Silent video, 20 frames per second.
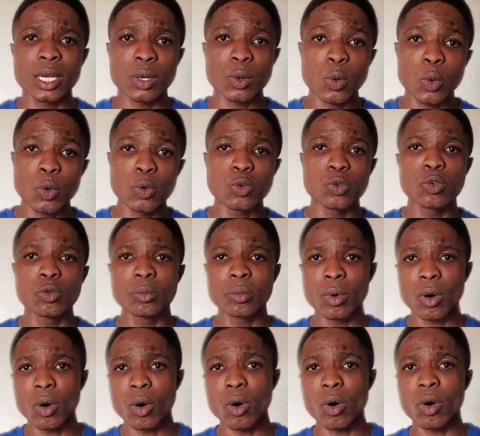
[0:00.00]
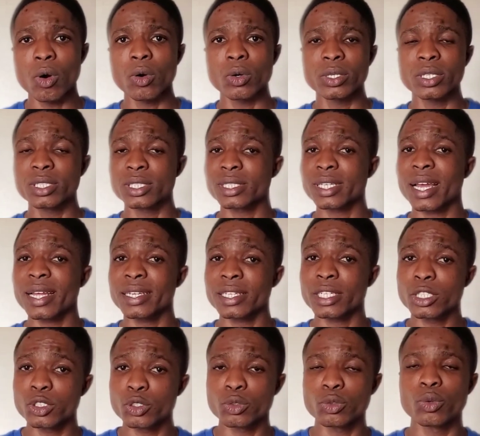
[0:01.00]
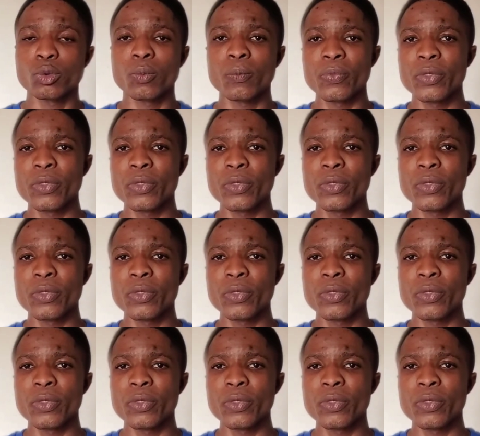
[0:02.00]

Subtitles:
column or inside each row,